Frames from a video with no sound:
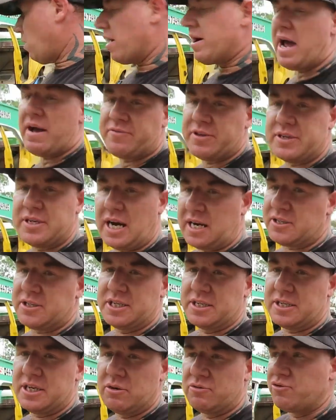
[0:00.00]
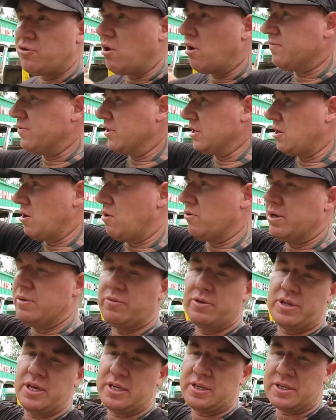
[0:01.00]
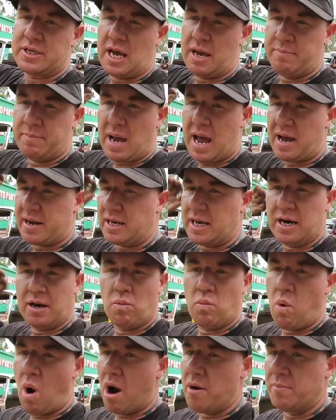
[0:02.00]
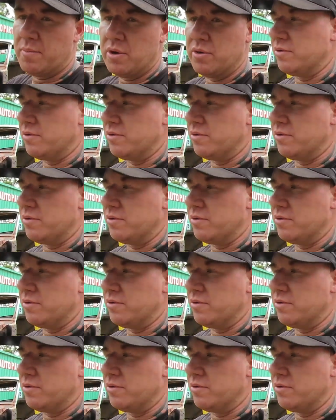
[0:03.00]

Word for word: He won't have to touch this. He'll drive to the Goldie with this and back and it won't